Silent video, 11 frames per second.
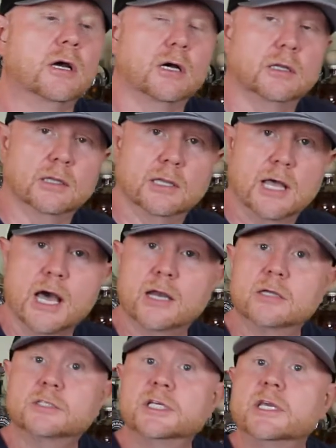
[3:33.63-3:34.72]
a lot
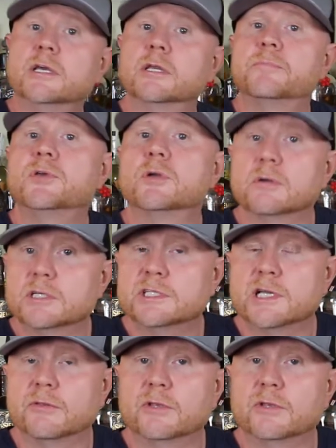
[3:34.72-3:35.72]
of tequila purists out